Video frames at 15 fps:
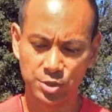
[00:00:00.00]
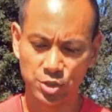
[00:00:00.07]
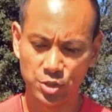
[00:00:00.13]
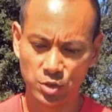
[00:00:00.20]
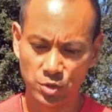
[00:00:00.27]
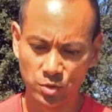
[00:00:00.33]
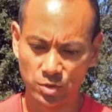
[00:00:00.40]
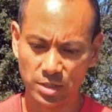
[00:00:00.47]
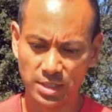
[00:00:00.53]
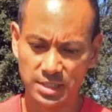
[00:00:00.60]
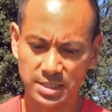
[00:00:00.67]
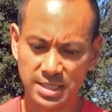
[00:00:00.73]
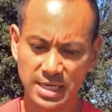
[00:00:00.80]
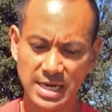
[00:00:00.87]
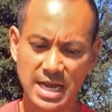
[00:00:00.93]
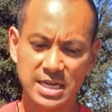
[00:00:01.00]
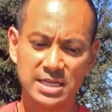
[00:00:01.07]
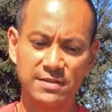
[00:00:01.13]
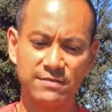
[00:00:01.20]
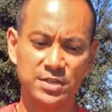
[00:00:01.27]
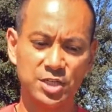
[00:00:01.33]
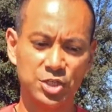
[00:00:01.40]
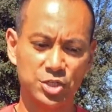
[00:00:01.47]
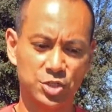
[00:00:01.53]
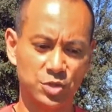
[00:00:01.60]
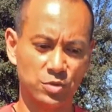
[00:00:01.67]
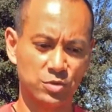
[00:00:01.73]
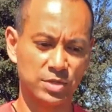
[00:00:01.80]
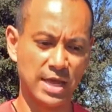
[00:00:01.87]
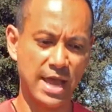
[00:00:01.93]
to these connective
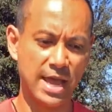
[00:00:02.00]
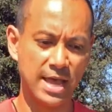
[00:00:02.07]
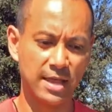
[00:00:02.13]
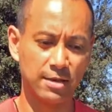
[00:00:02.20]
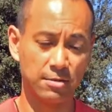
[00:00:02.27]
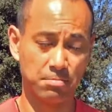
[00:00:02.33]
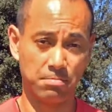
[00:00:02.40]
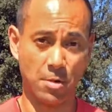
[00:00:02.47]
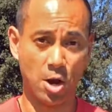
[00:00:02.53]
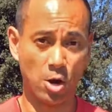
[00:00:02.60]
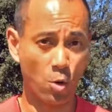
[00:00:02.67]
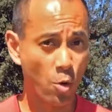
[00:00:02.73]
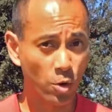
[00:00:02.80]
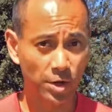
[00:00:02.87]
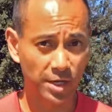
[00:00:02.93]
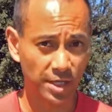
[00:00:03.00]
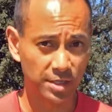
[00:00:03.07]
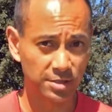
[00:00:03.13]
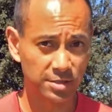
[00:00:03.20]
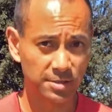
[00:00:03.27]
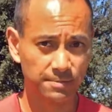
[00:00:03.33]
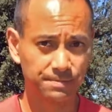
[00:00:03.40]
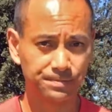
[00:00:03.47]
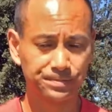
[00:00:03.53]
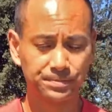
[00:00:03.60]
tissues and our organs.